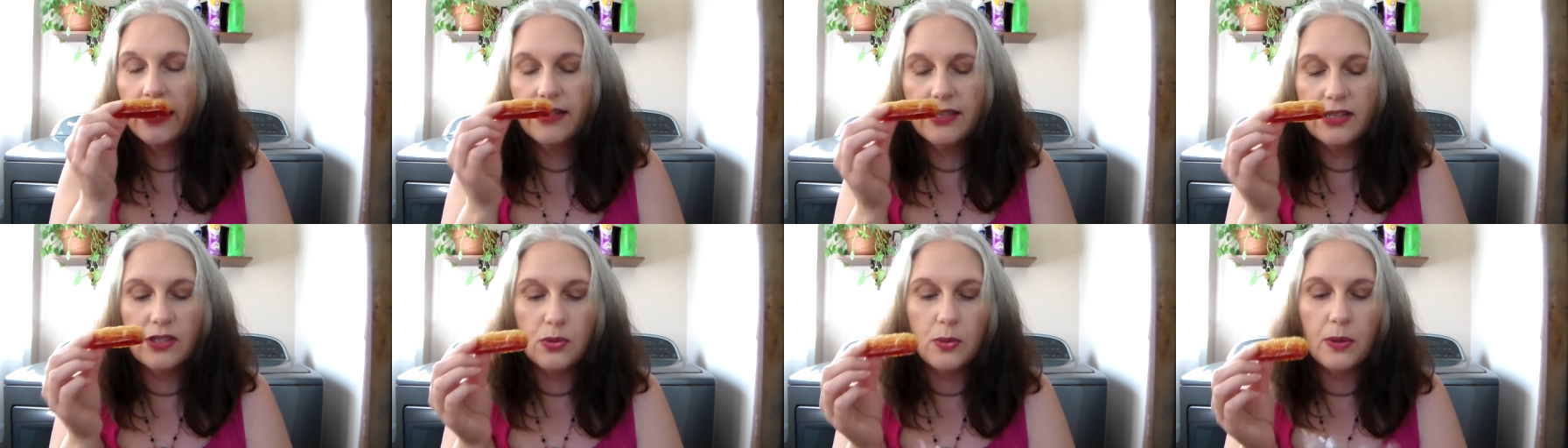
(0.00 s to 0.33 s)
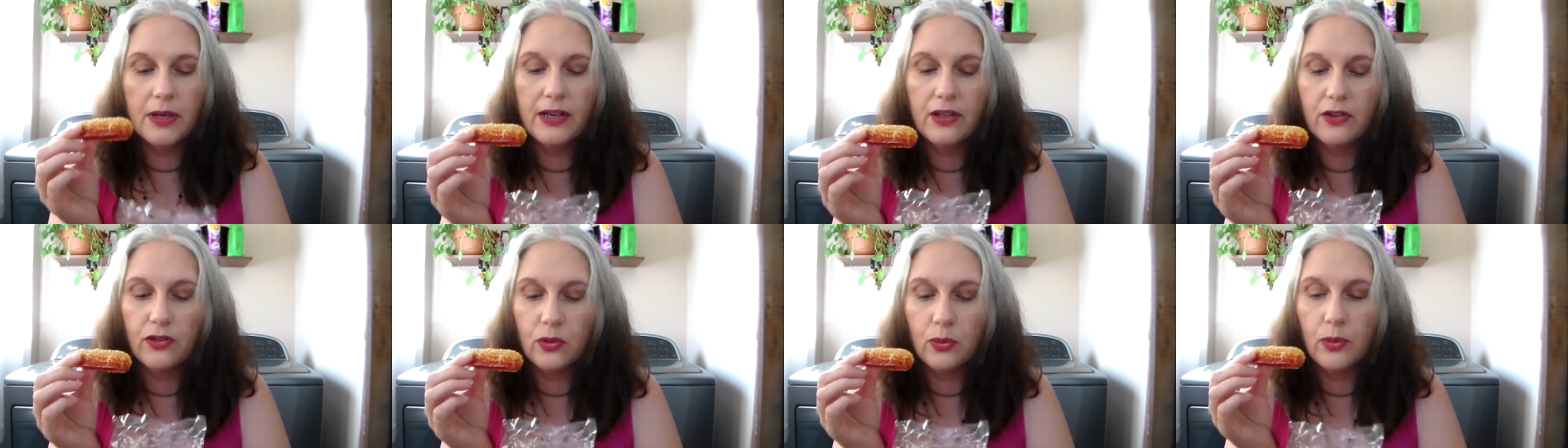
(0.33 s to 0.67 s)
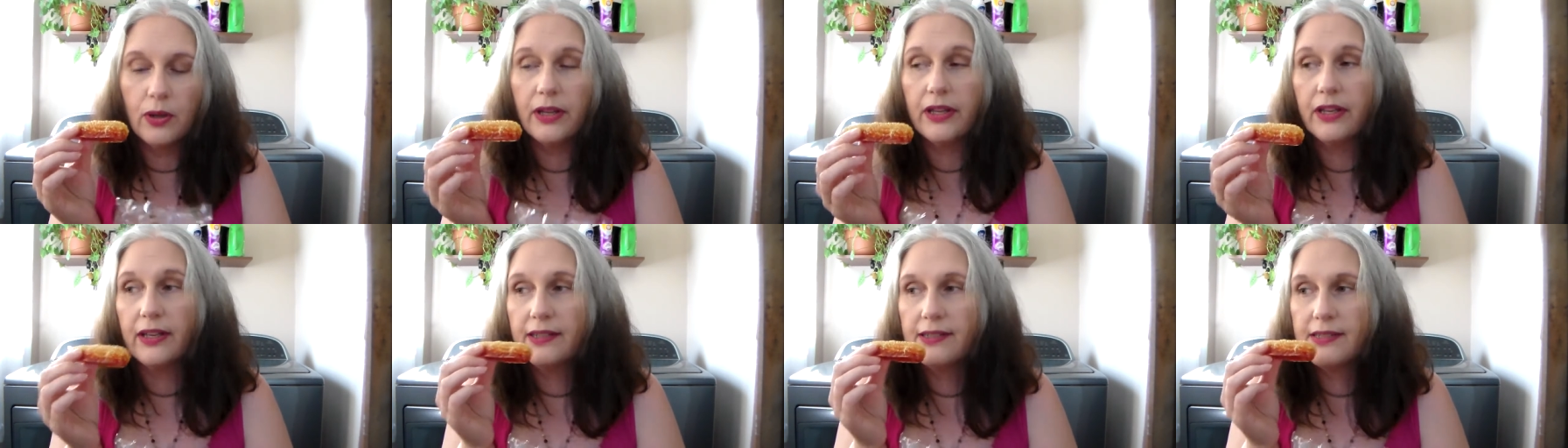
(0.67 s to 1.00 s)
This one is a
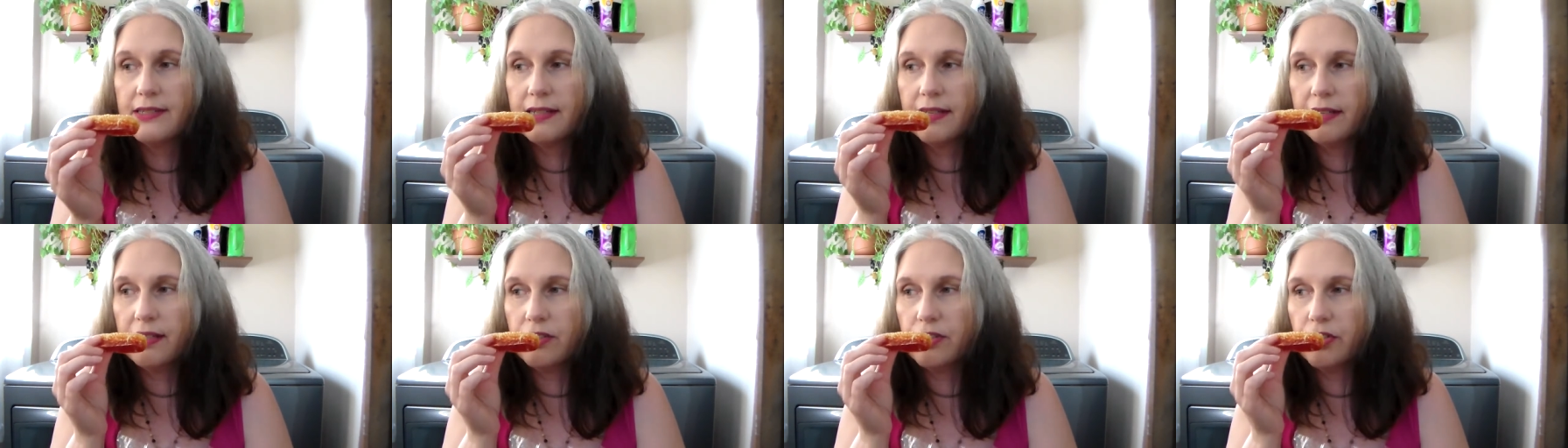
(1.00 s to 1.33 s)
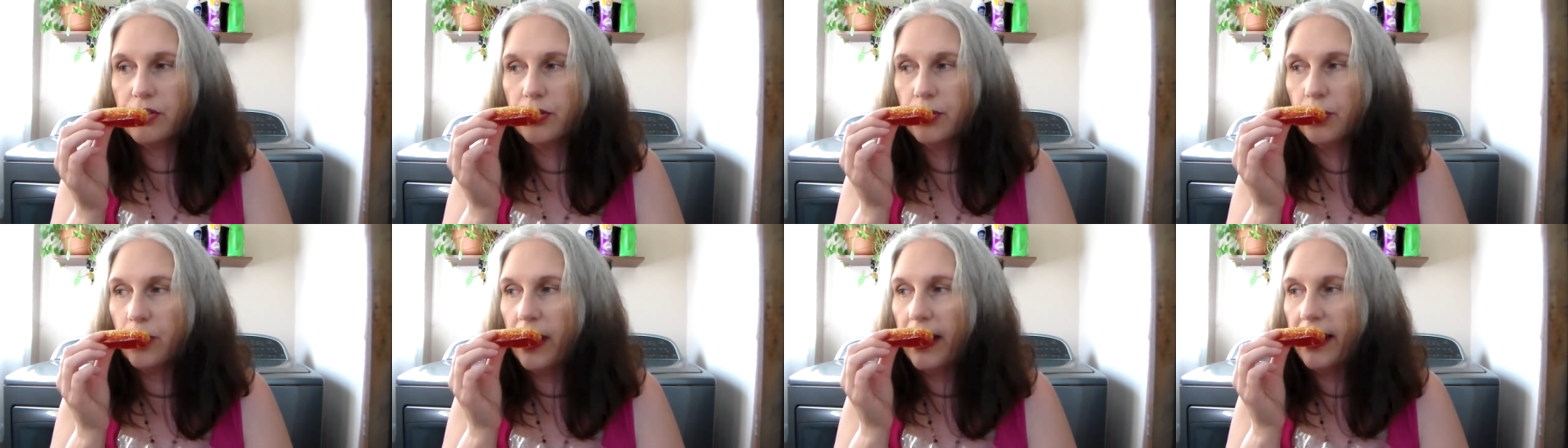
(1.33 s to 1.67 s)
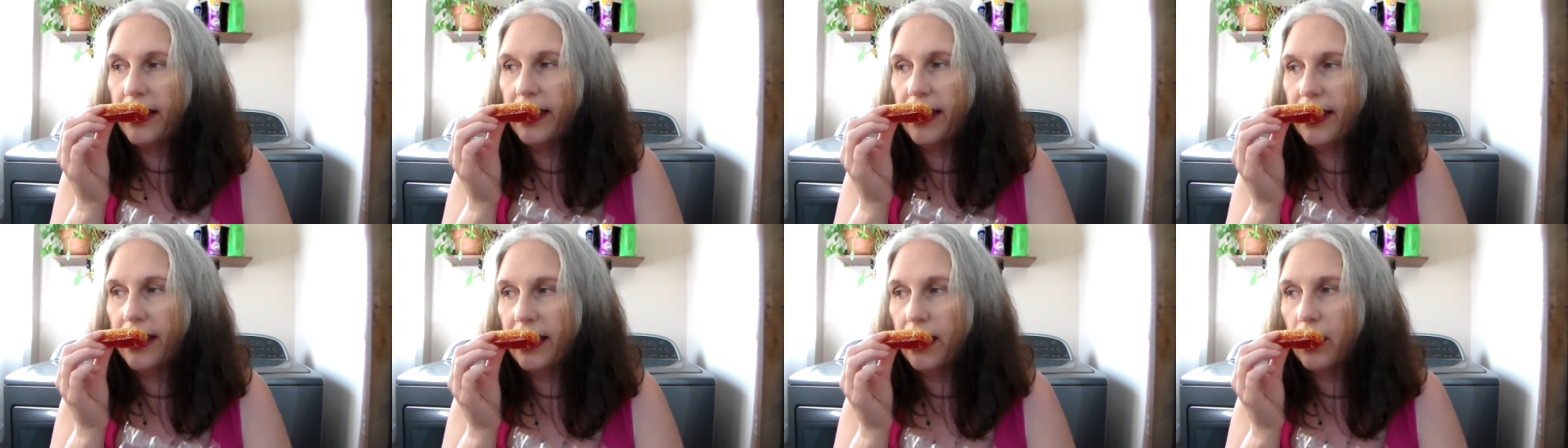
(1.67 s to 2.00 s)
really good scent too.
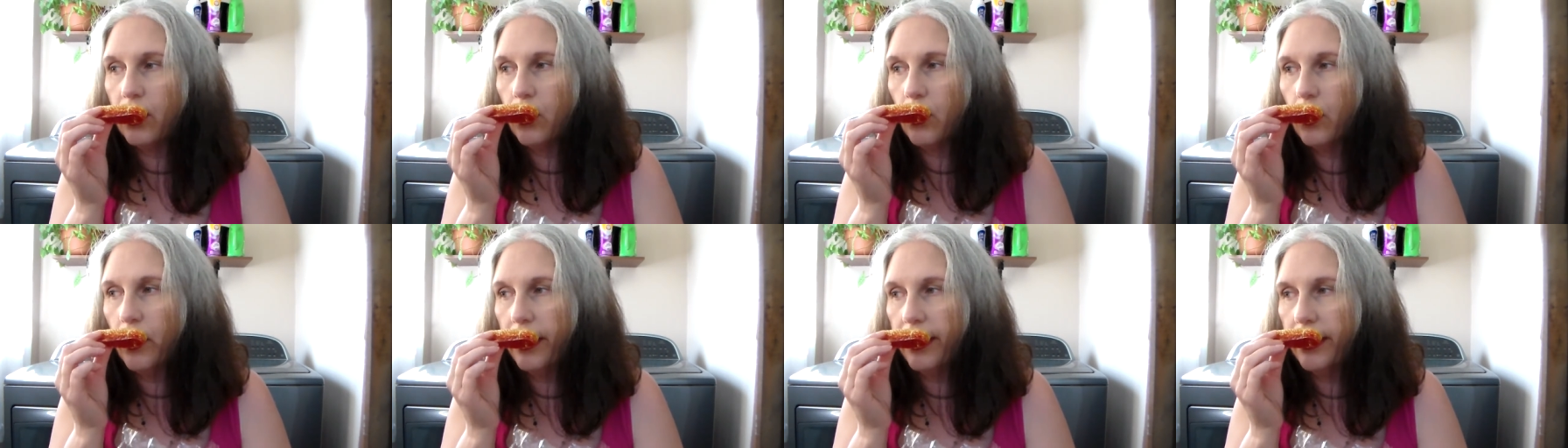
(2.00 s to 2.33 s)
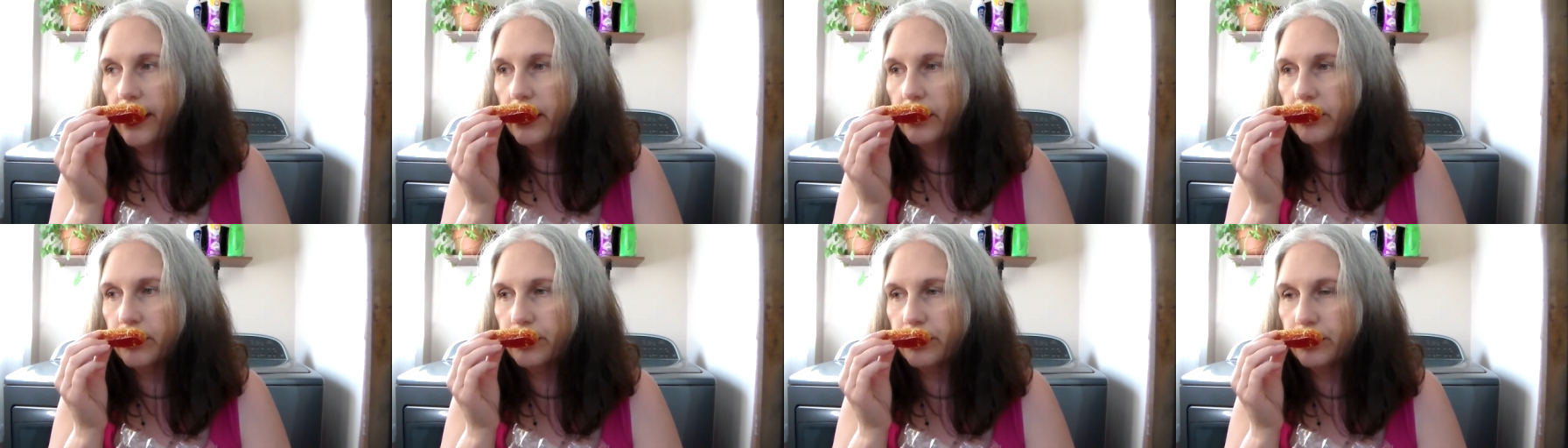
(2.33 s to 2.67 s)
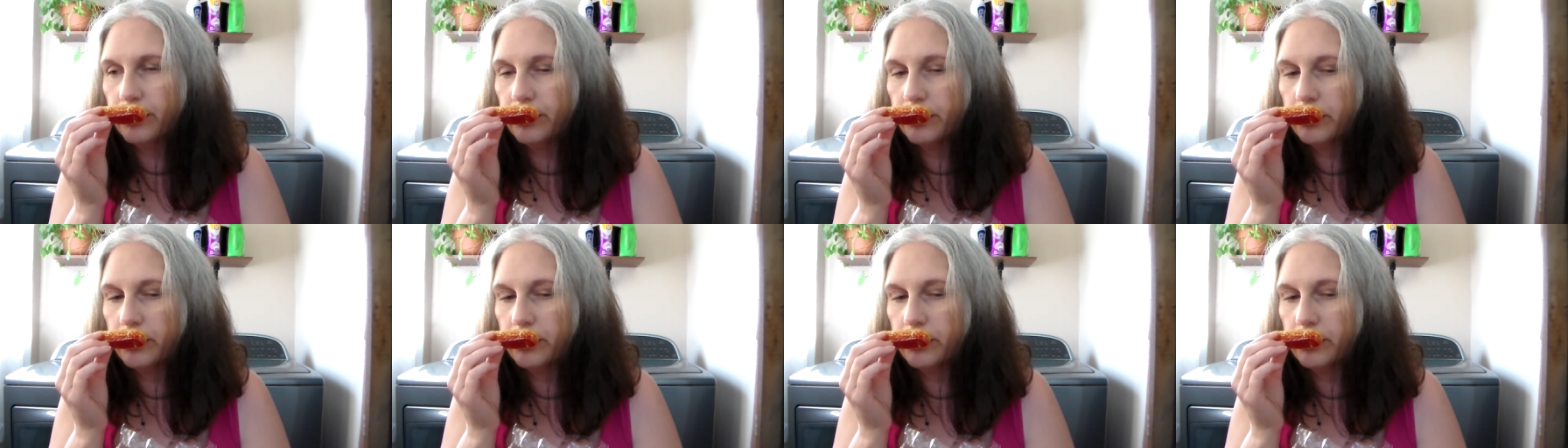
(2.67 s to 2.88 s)
I can't quite...